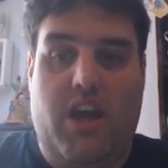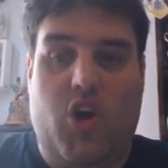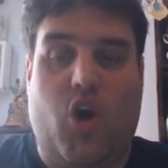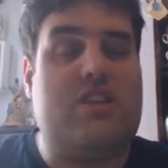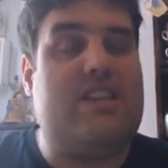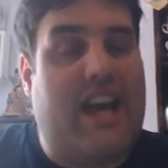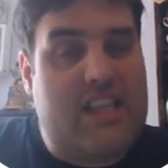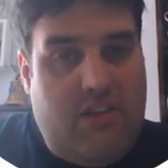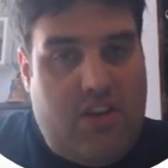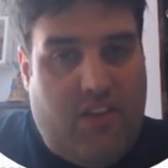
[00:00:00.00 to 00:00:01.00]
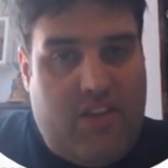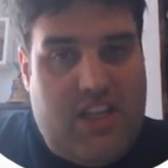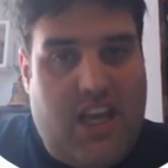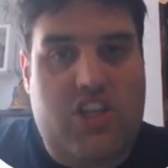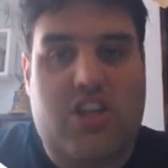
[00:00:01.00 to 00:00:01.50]
context of the
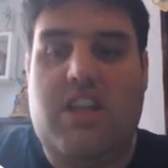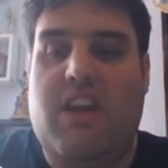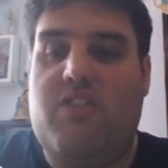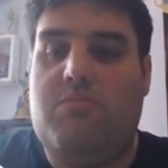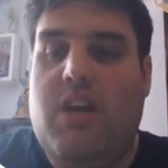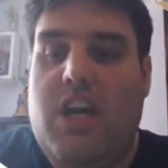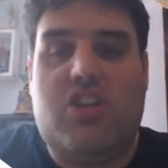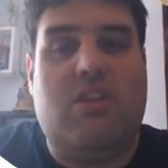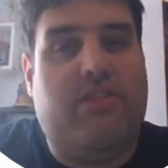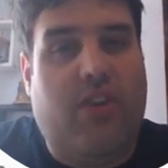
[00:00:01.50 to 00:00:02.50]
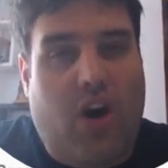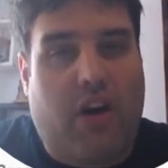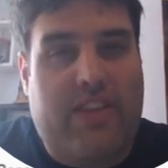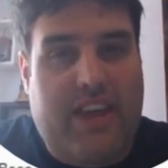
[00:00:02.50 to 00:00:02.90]
conversation, the information for